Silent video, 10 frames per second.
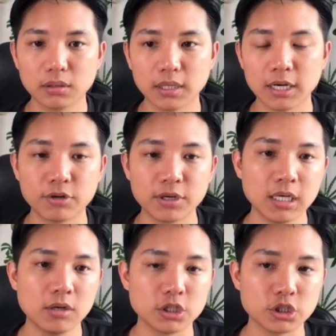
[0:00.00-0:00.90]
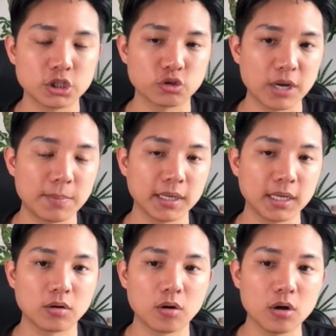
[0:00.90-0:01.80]
And right now it's just scraping
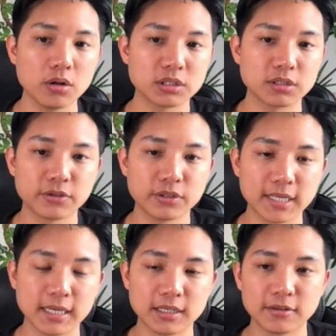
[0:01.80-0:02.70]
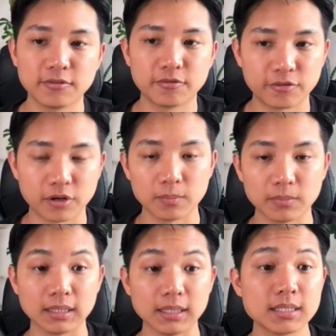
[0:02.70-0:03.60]
out all the different data from
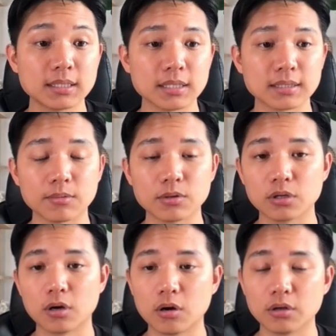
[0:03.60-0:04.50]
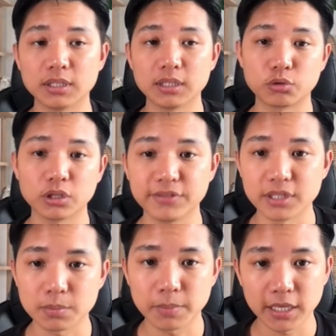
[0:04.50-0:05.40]
the listings that was on the
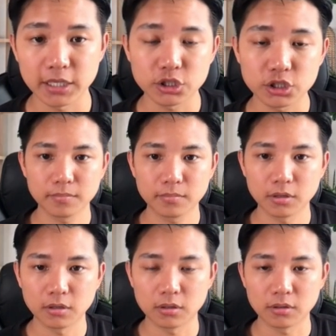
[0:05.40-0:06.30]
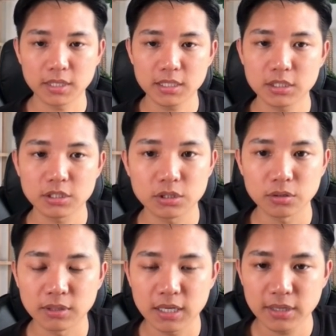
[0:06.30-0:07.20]
previous page. All right, so
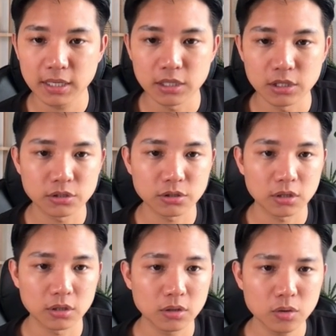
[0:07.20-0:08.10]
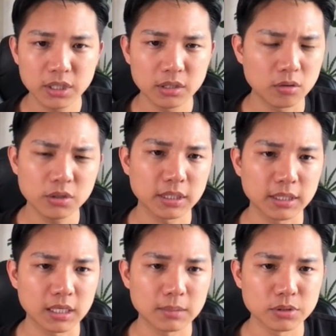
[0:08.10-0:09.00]
now that it's all loaded, it only took
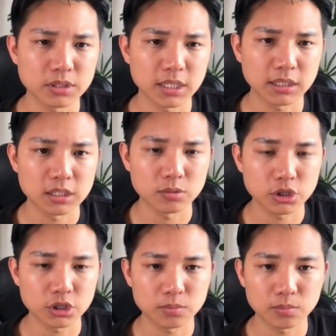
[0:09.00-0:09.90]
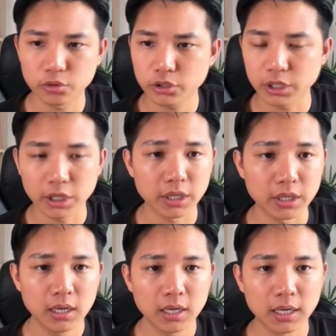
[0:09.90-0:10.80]
a couple seconds, which is pretty good.
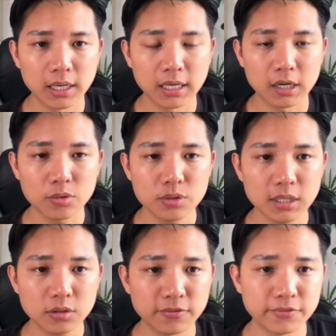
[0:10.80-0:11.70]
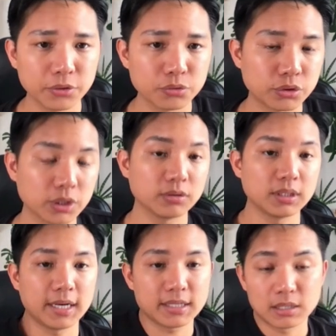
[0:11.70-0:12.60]
And I always like to filter out
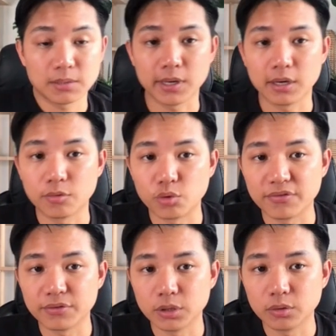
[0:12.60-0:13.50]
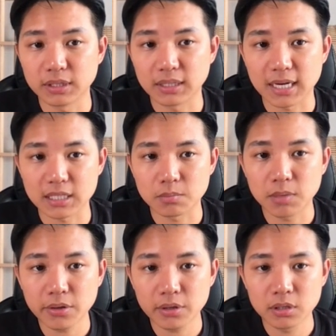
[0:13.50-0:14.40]
the estimated revenue in the last
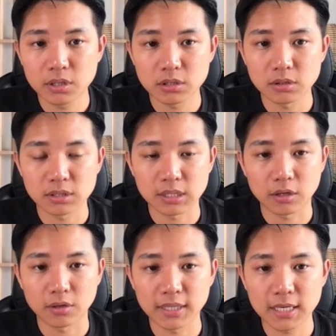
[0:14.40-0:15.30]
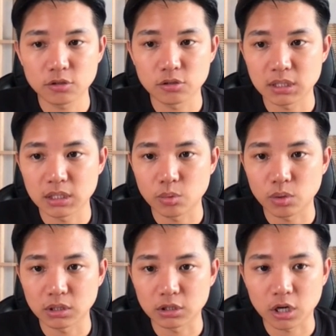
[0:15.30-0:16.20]
month. So let's click on that to see what
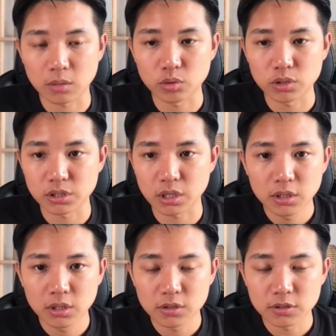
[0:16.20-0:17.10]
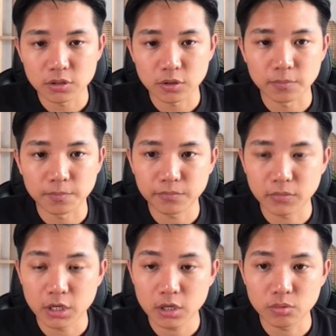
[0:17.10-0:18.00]
the top ones are. So
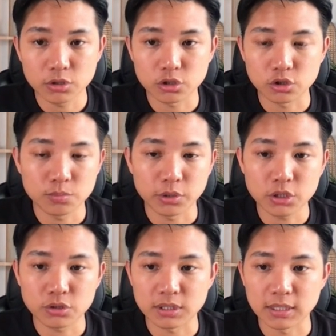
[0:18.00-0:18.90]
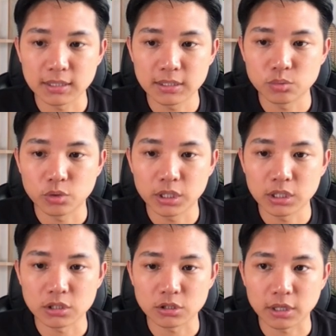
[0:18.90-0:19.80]
here, which is super interesting, this is where you
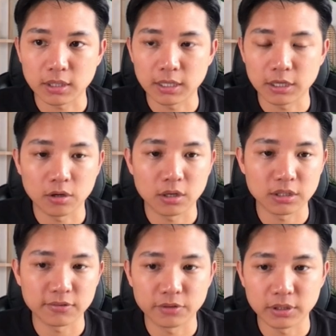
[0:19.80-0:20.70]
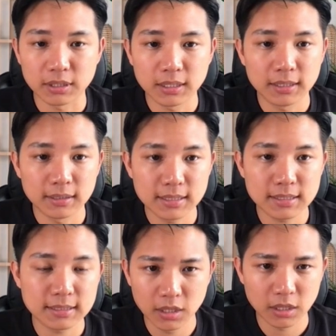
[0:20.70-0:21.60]
can start clicking on different
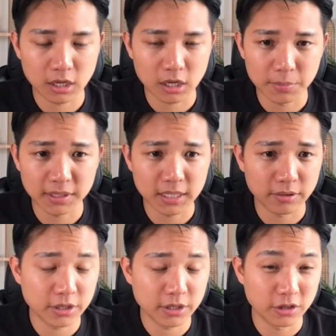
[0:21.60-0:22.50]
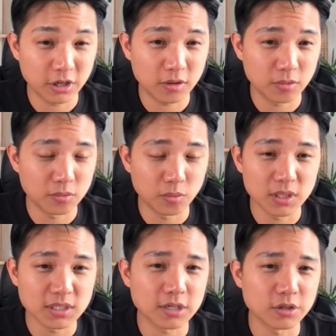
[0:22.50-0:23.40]
listings. Coming down here, you got
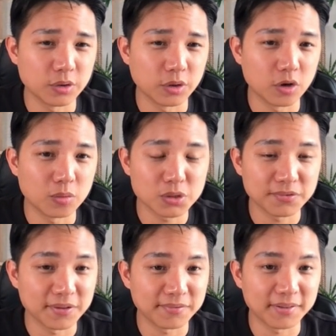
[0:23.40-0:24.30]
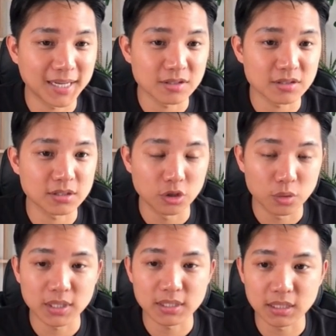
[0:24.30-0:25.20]
ones that are doing almost 50,000
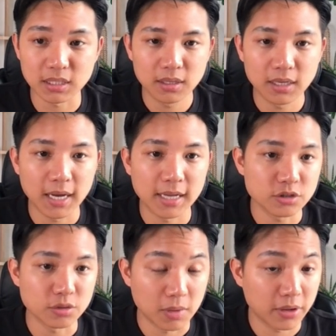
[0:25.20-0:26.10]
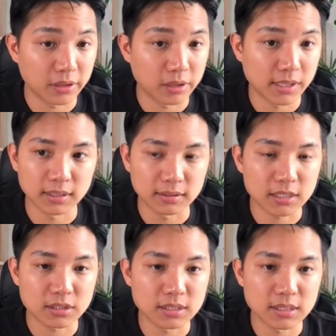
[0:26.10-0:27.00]
USD. And these are monthly, right?
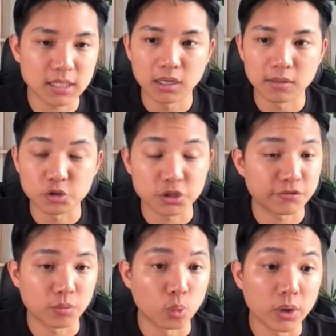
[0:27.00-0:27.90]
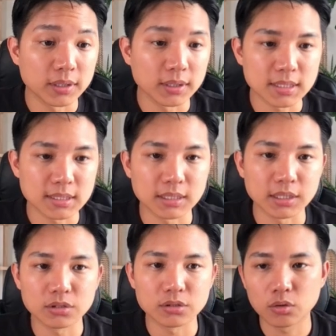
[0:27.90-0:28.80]
That's insane. Just from one
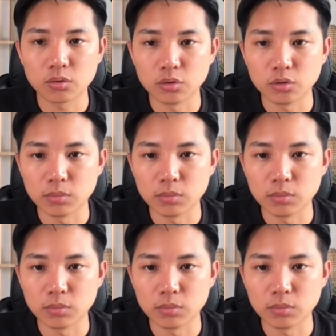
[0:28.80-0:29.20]
listing. So that's cool.